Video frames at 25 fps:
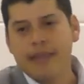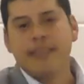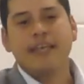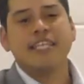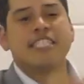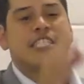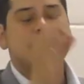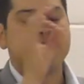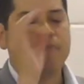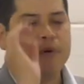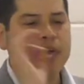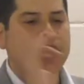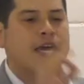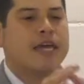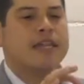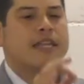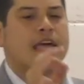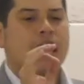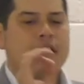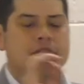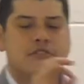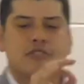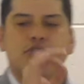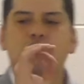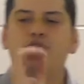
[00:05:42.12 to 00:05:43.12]
they're speaking
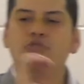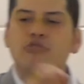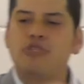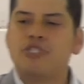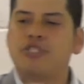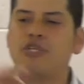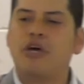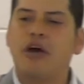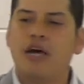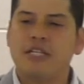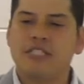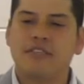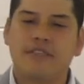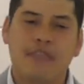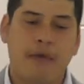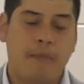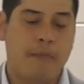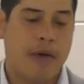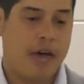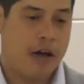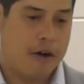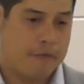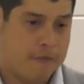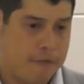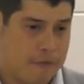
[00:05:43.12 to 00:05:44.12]
out of two sides of their
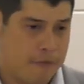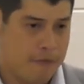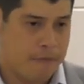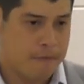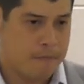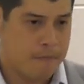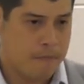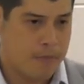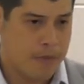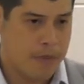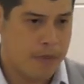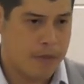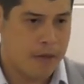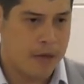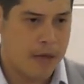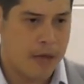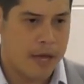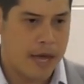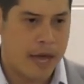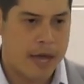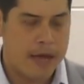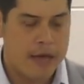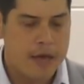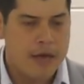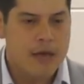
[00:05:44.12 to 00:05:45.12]
mouth.
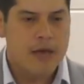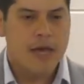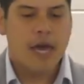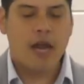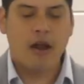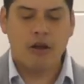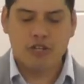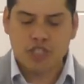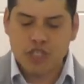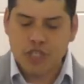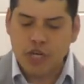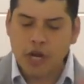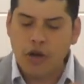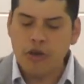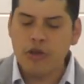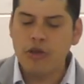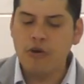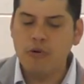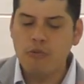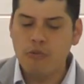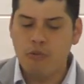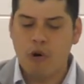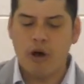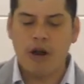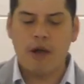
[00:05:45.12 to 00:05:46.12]
Okay? And I'll show you
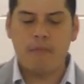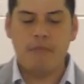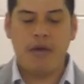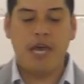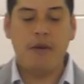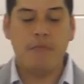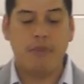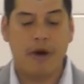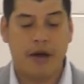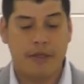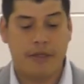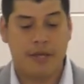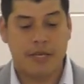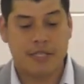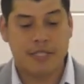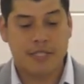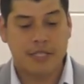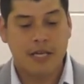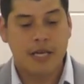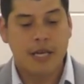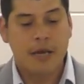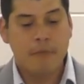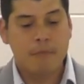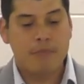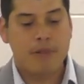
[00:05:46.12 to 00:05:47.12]
what I mean by this.
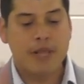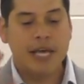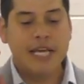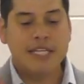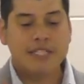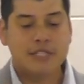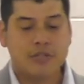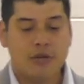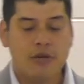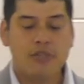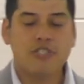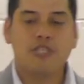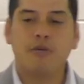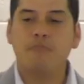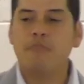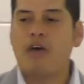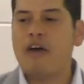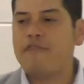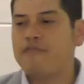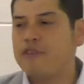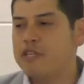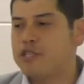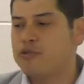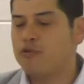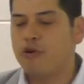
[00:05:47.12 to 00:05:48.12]
Please turn to
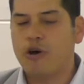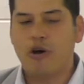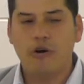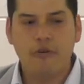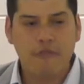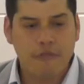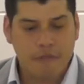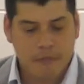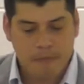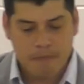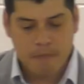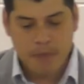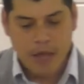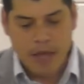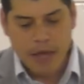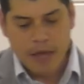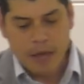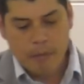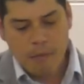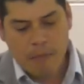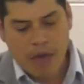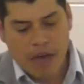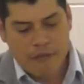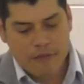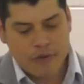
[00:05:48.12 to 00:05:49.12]
Matthew 12.
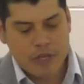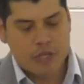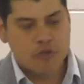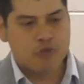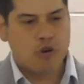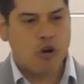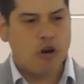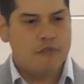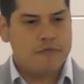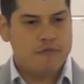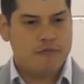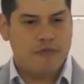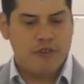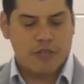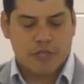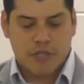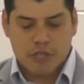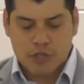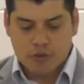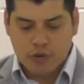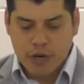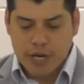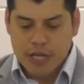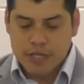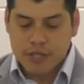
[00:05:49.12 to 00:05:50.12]
Matthew 12, verses
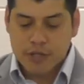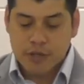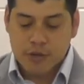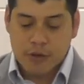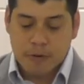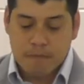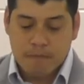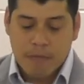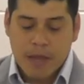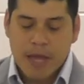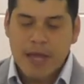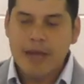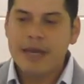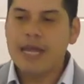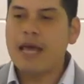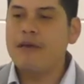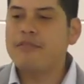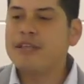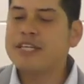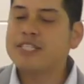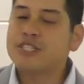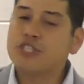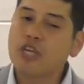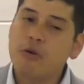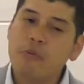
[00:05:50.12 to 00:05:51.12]
22. Now,
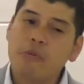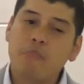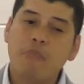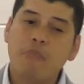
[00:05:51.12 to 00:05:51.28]
this sermon